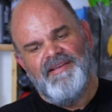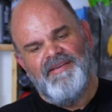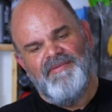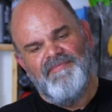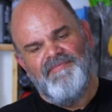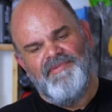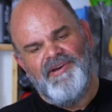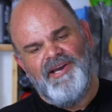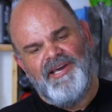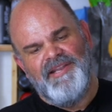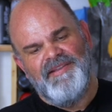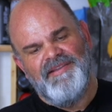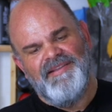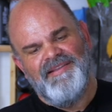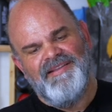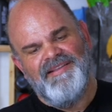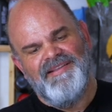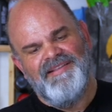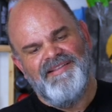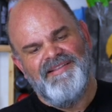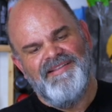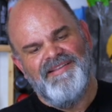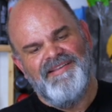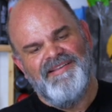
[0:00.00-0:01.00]
but
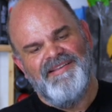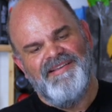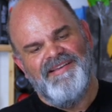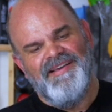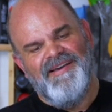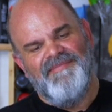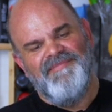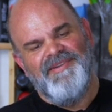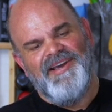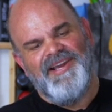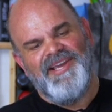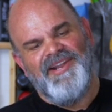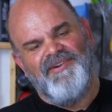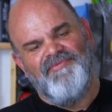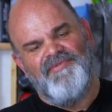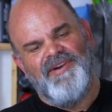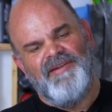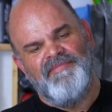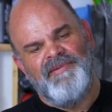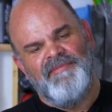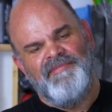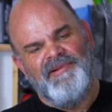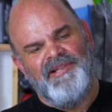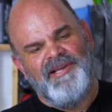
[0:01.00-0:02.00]
I'm not going to
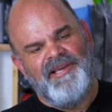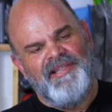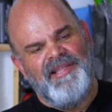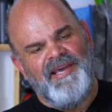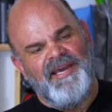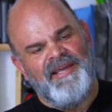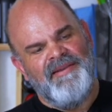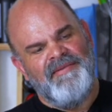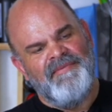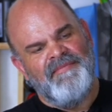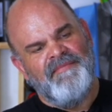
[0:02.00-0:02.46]
rub it, but look at that.